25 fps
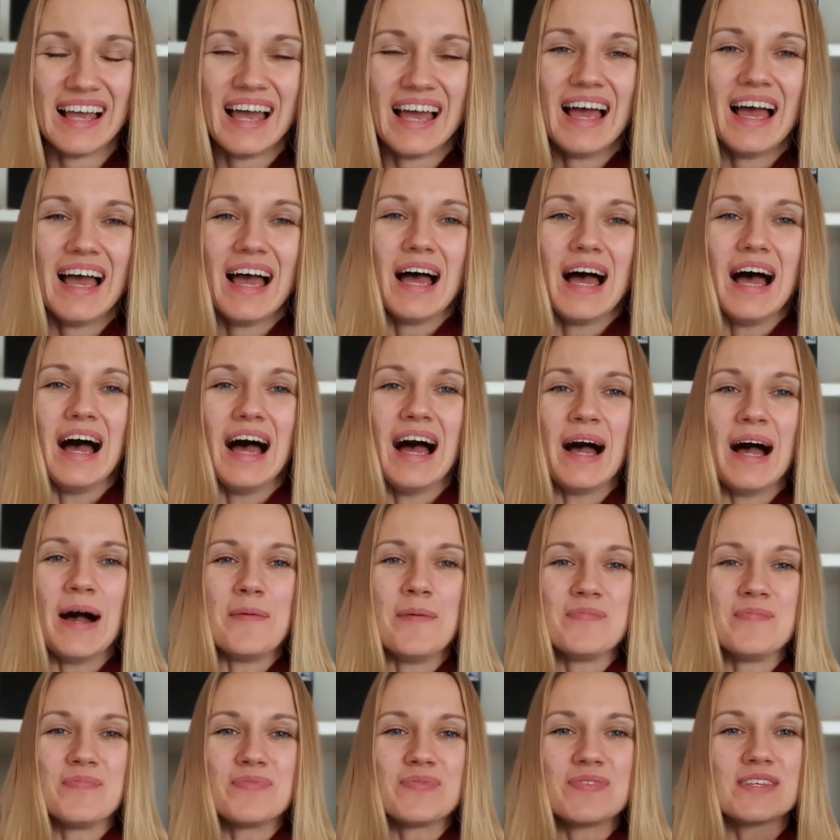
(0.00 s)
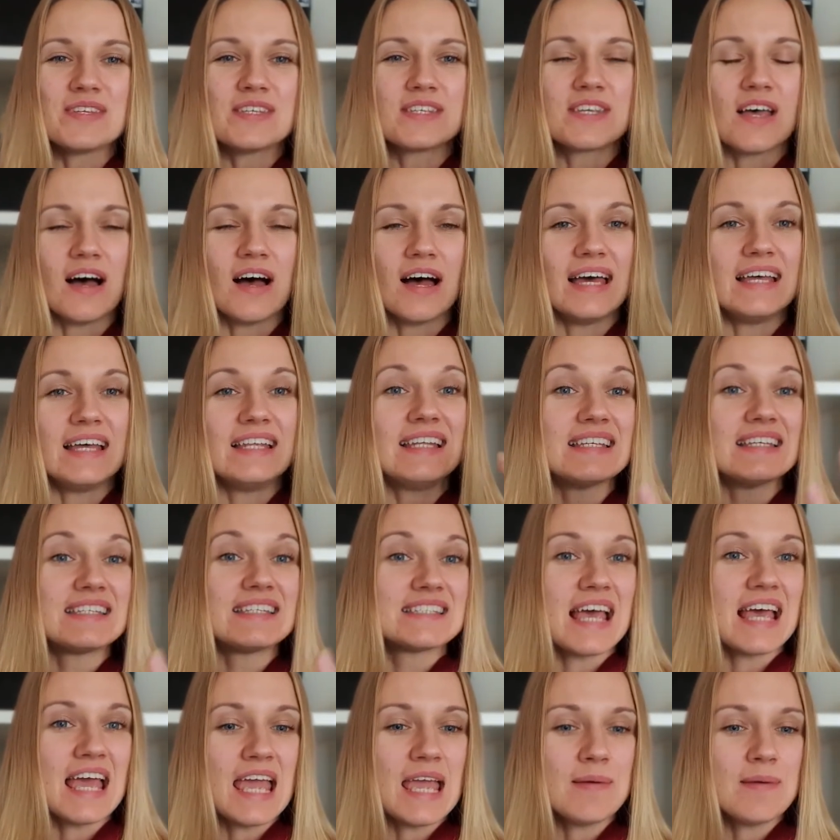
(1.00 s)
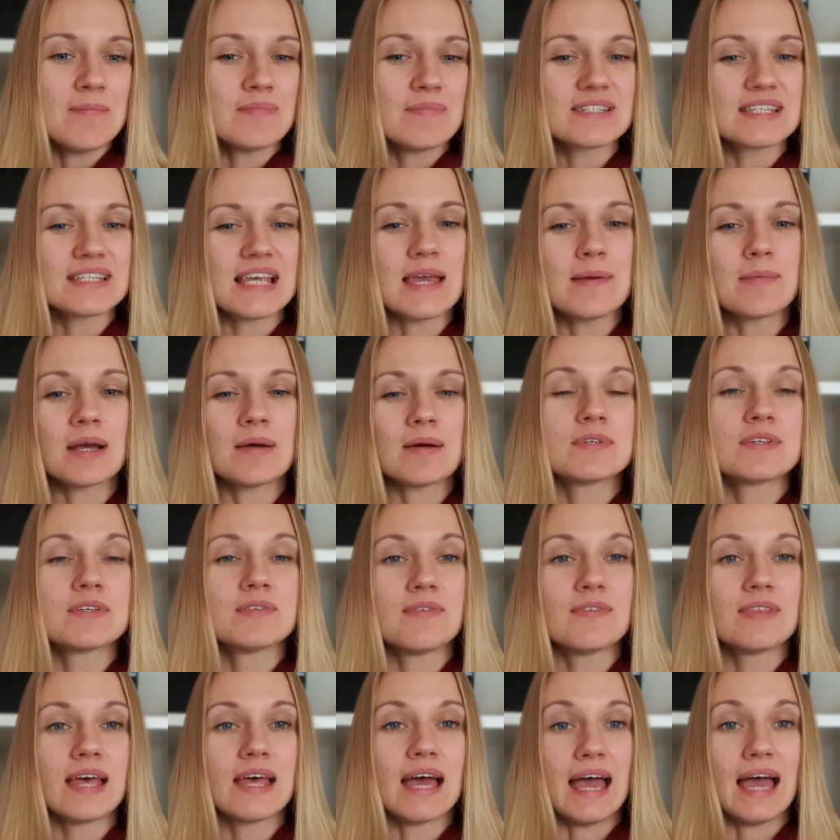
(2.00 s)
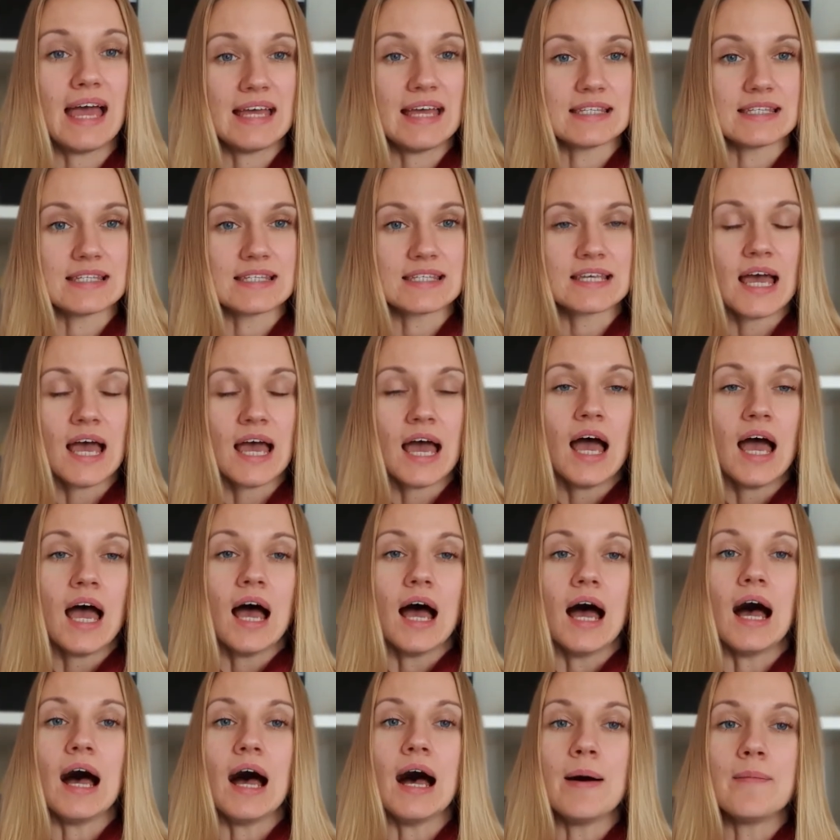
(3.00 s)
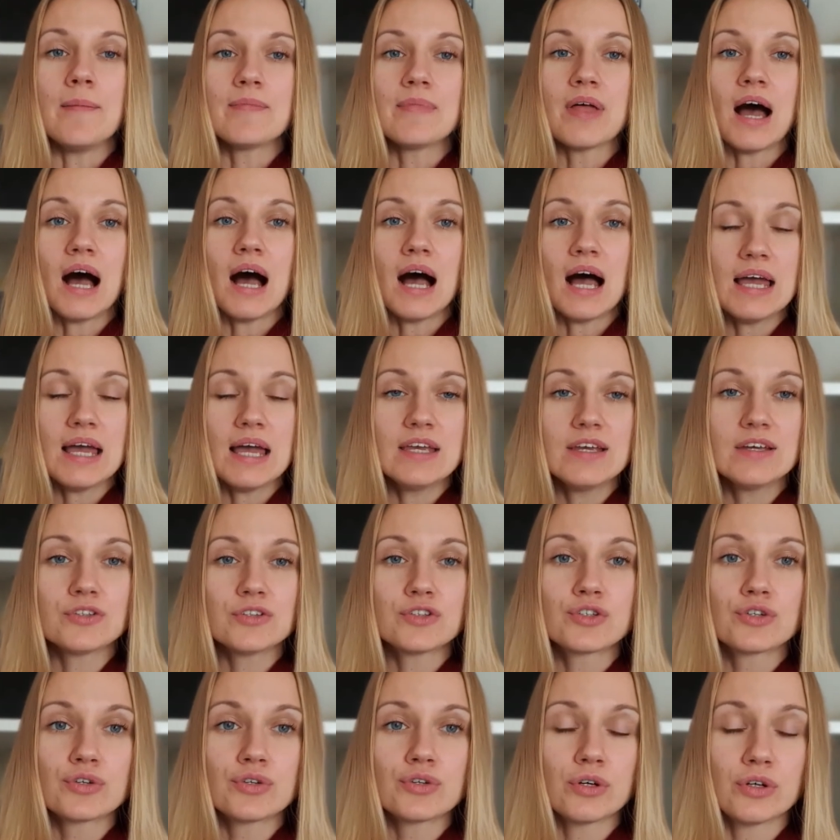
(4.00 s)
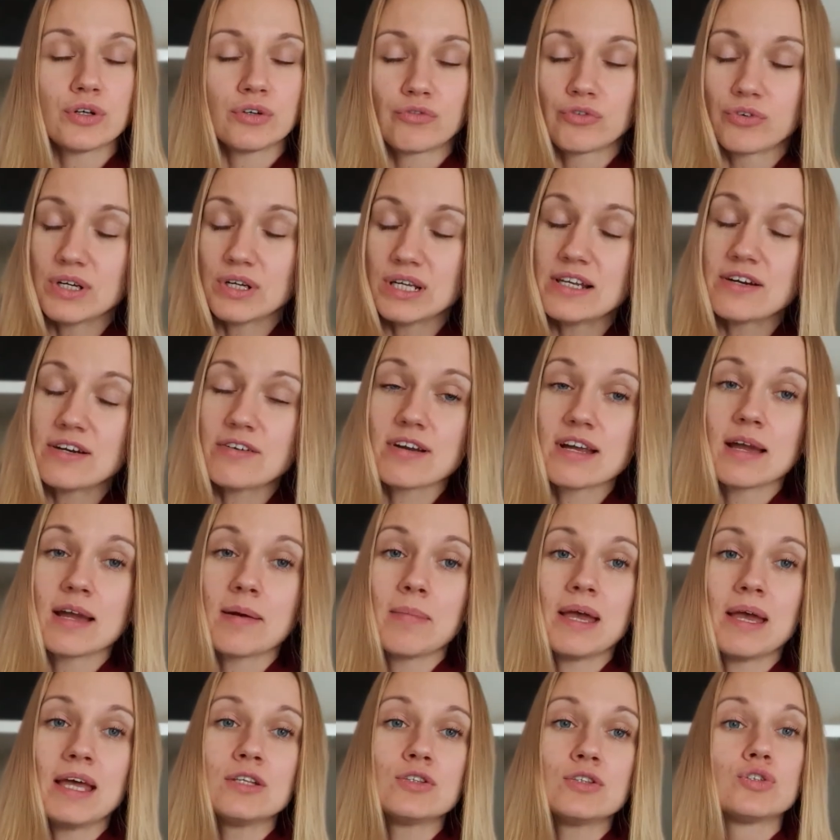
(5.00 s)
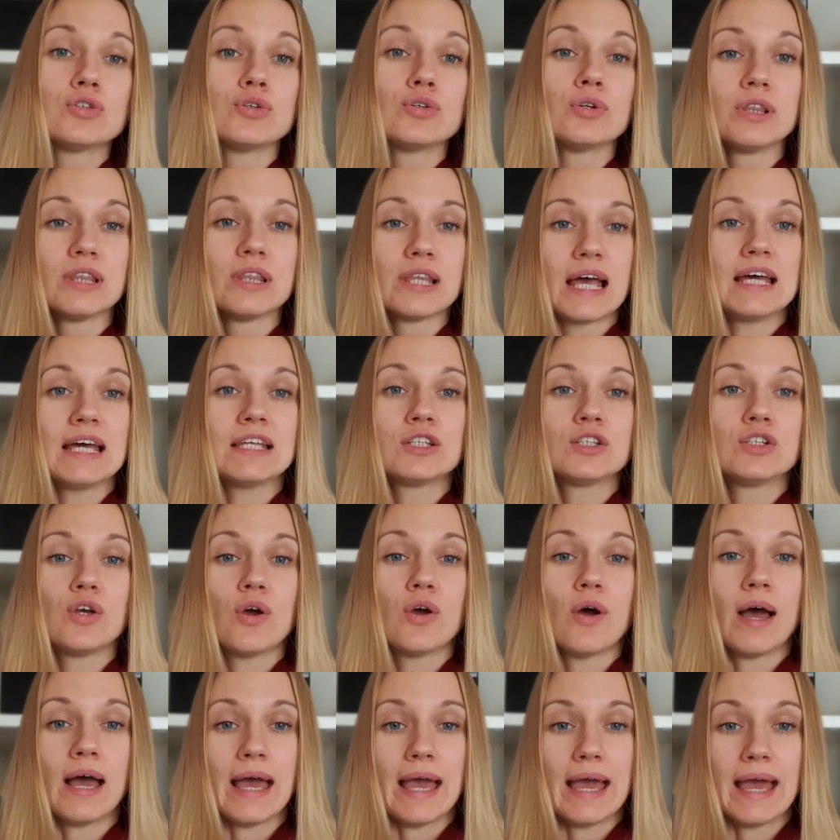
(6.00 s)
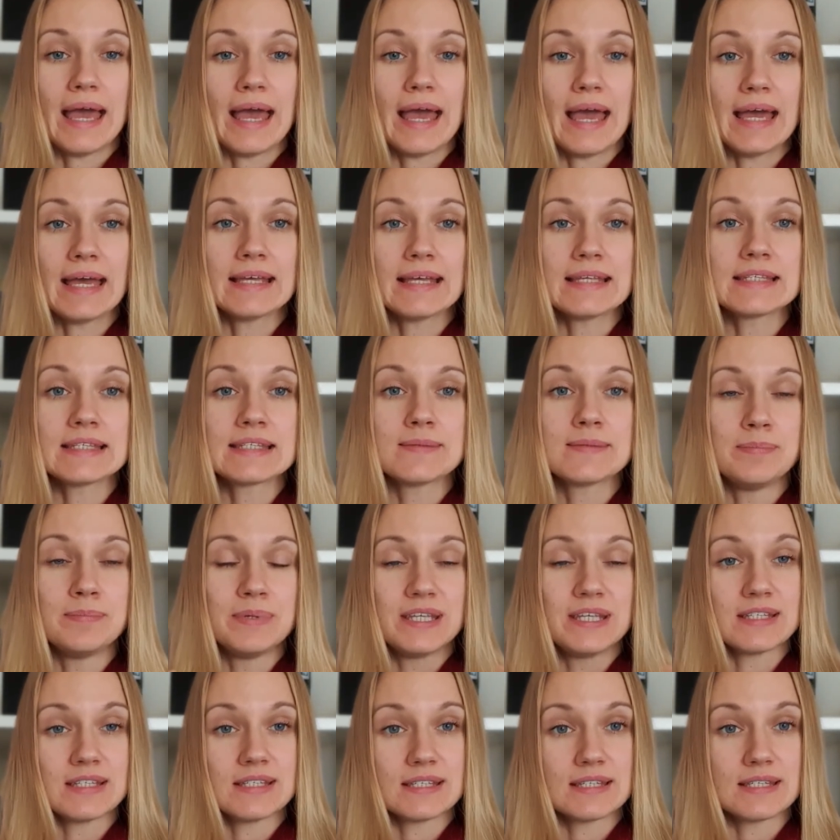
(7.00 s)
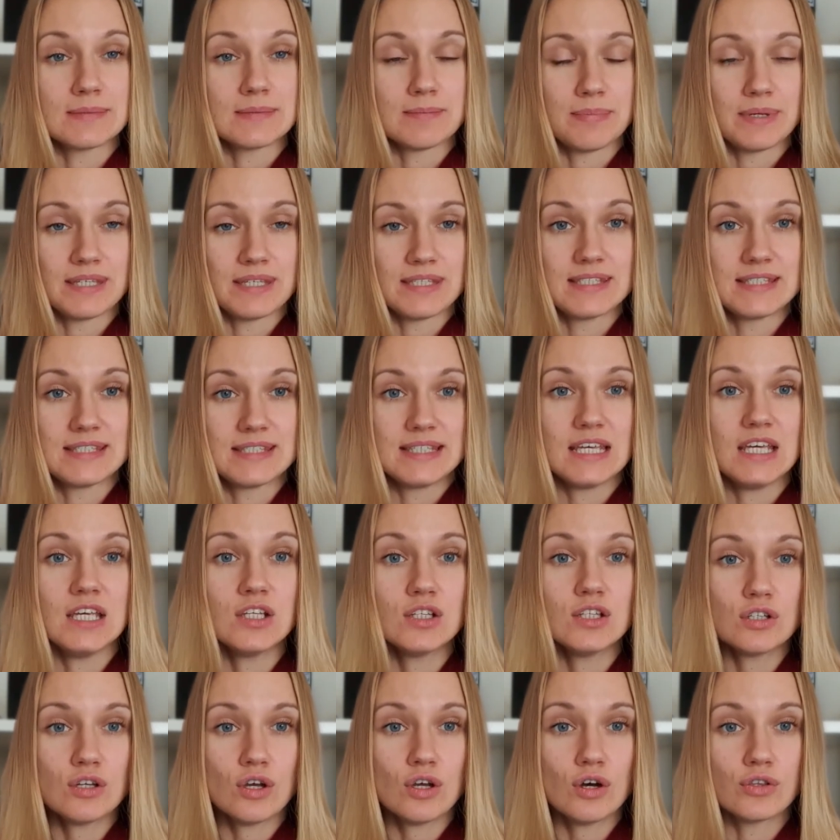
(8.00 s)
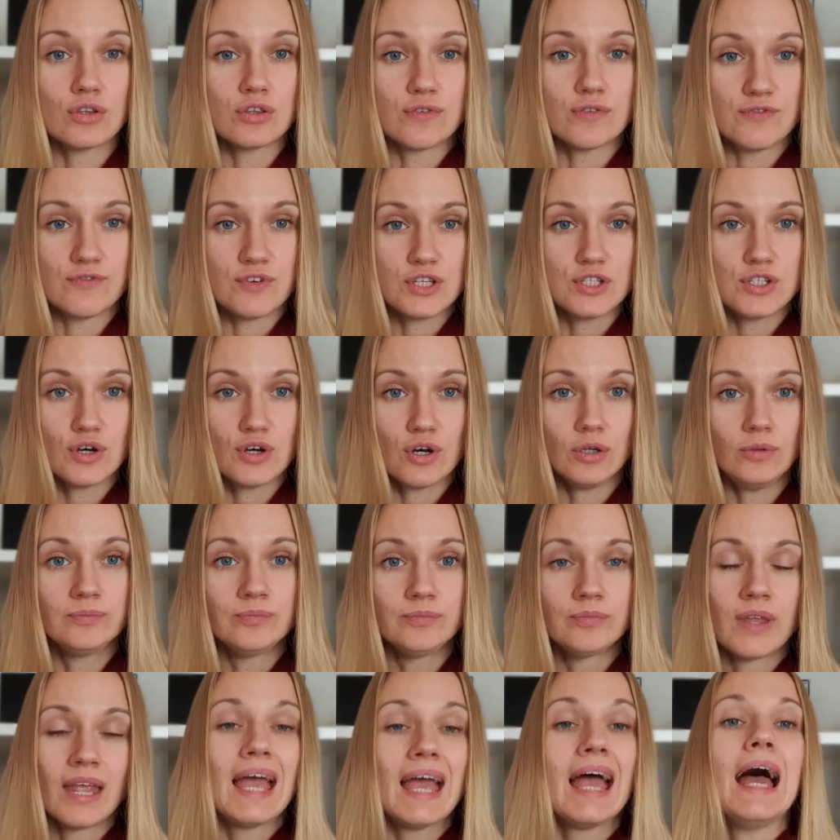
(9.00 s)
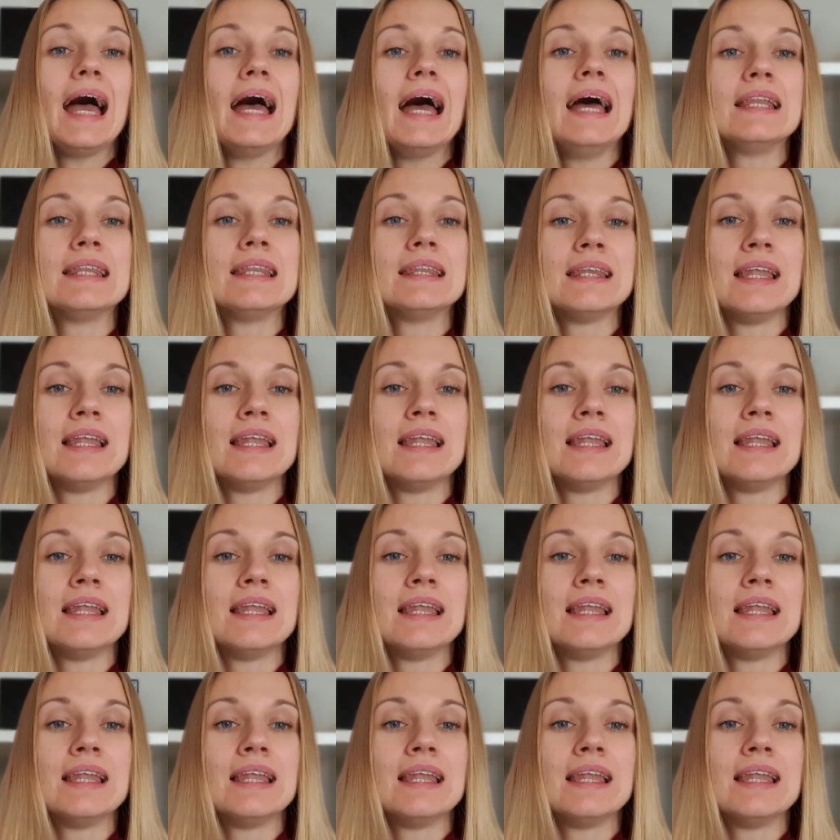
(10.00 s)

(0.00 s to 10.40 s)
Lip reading: So, and the same comes with the hands. I really recommend to let your hands be seen on the video, and